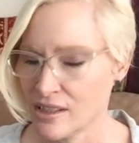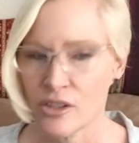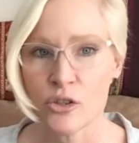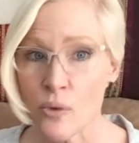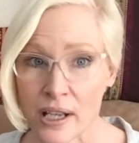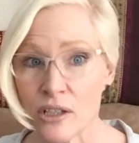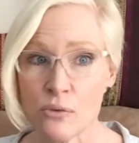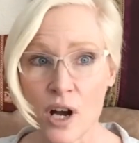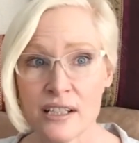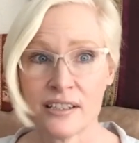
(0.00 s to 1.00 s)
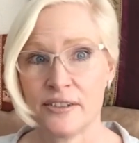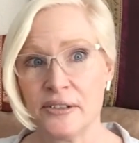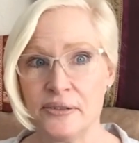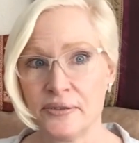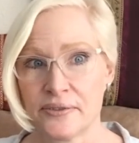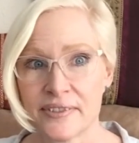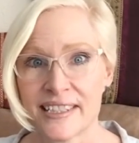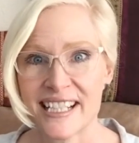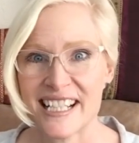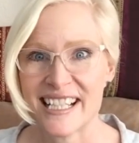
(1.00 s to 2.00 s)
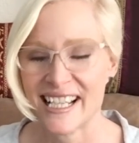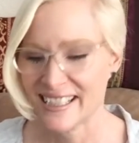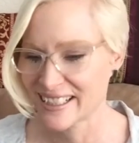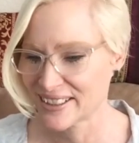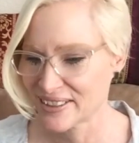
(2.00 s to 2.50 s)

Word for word: Do what you want to do, he said.